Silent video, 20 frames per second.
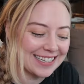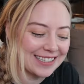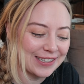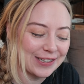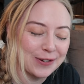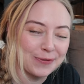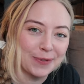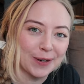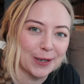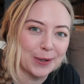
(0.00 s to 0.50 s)
and
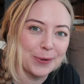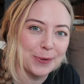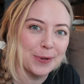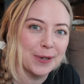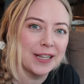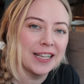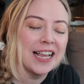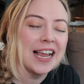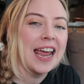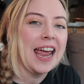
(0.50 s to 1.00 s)
super
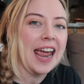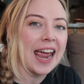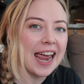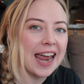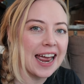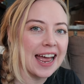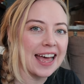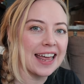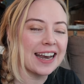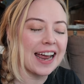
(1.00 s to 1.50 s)
cool.
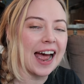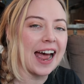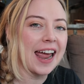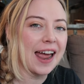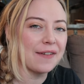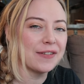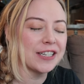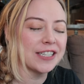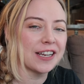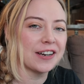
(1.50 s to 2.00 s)
And I
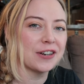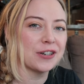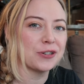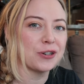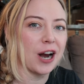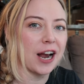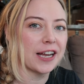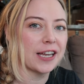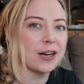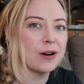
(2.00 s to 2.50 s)
haven't done a
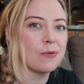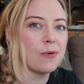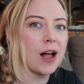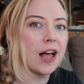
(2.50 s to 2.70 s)
trek in a